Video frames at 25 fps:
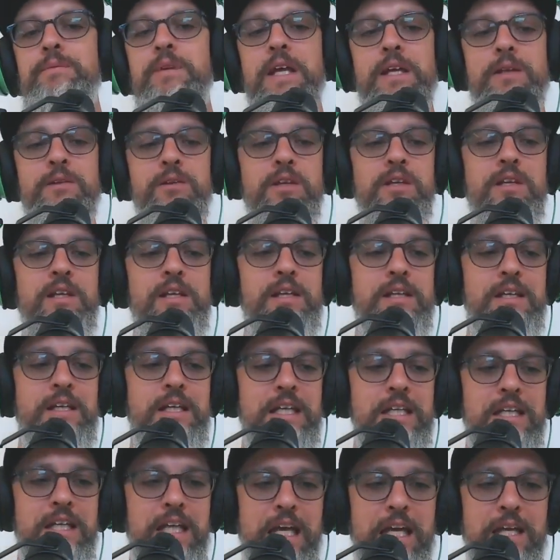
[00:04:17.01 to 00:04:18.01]
then you're going to
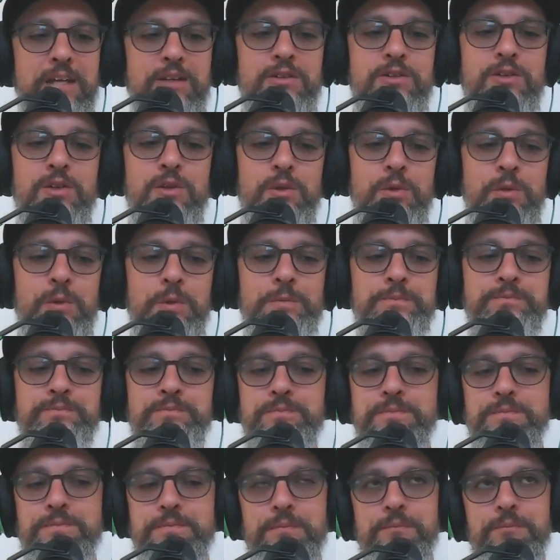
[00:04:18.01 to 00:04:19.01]
lead into
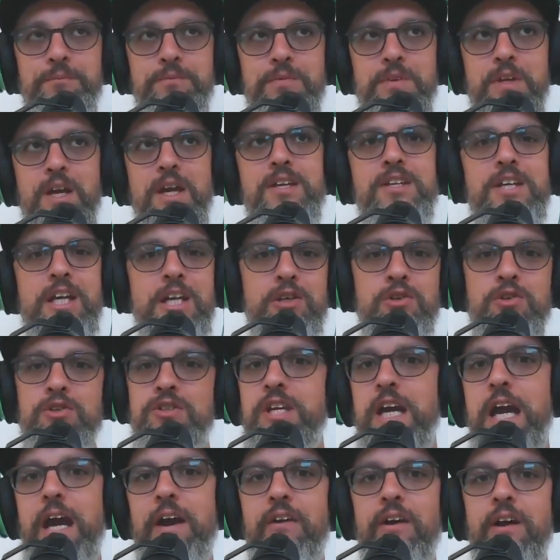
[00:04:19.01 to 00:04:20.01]
a
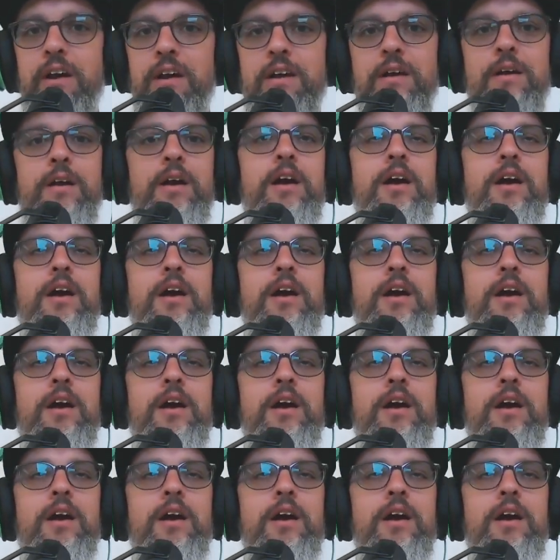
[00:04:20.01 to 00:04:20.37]
dangerous area.